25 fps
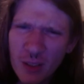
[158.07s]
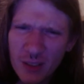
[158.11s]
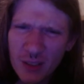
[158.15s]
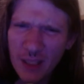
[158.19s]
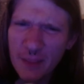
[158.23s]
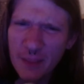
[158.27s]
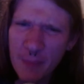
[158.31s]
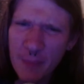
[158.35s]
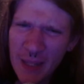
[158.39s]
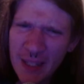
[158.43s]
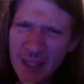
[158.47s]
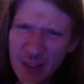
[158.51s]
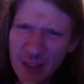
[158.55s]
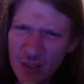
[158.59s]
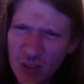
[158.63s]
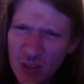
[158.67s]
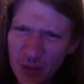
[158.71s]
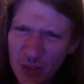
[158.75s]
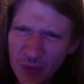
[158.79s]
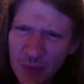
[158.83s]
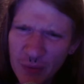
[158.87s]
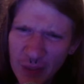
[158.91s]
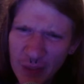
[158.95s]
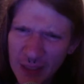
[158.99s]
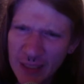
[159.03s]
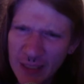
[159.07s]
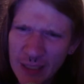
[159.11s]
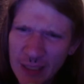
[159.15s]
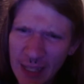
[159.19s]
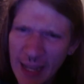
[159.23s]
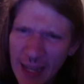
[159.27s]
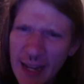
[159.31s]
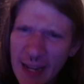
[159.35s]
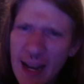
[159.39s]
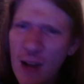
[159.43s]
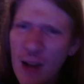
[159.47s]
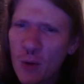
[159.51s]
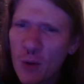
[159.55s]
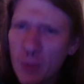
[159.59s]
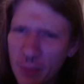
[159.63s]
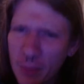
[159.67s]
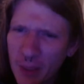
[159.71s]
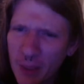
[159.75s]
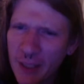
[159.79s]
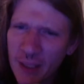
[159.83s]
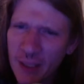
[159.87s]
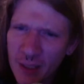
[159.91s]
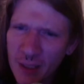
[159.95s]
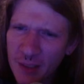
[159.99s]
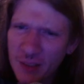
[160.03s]
I managed to fit an 8-hour
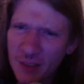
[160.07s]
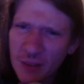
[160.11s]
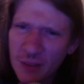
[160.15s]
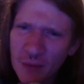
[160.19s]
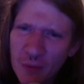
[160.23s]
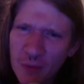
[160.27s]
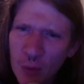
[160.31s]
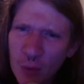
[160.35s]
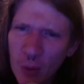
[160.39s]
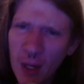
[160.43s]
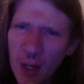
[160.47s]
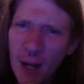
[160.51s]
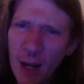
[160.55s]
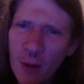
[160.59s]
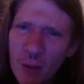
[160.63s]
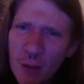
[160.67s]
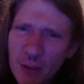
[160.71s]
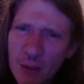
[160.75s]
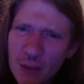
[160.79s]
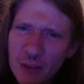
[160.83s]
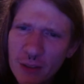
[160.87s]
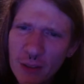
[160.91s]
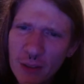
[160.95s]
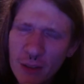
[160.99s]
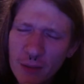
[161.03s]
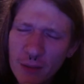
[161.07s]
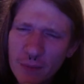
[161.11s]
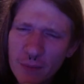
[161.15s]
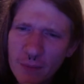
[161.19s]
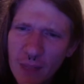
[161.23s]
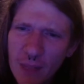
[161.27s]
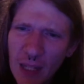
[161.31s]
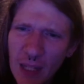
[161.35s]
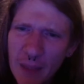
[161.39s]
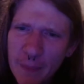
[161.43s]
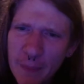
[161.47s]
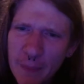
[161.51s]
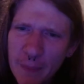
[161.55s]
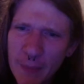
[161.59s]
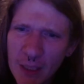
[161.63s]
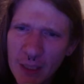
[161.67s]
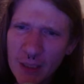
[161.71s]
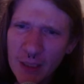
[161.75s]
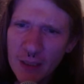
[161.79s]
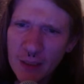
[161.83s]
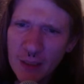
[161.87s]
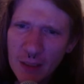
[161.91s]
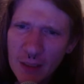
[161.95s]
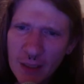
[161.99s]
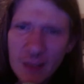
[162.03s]
playlist in 4 hours. So I'm
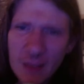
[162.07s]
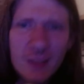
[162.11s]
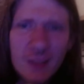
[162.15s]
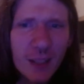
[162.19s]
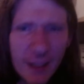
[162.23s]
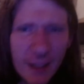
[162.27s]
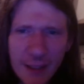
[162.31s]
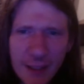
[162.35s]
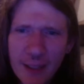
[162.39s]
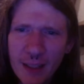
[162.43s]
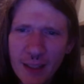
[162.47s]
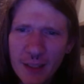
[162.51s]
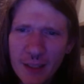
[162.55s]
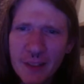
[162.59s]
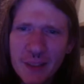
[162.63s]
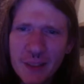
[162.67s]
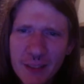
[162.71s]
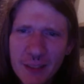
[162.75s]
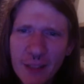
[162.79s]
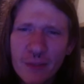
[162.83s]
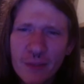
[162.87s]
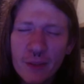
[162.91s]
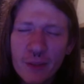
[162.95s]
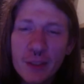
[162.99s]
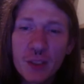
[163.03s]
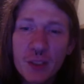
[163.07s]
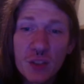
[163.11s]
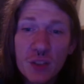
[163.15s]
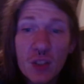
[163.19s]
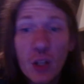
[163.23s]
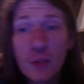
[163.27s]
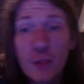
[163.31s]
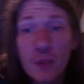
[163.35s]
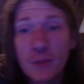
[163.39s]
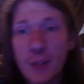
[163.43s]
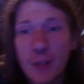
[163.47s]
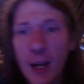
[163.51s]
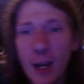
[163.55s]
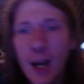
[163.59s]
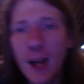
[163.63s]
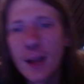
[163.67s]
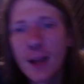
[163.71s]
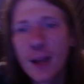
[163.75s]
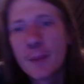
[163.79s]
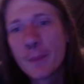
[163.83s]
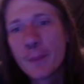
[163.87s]
Psychedelics definitely dissolved time.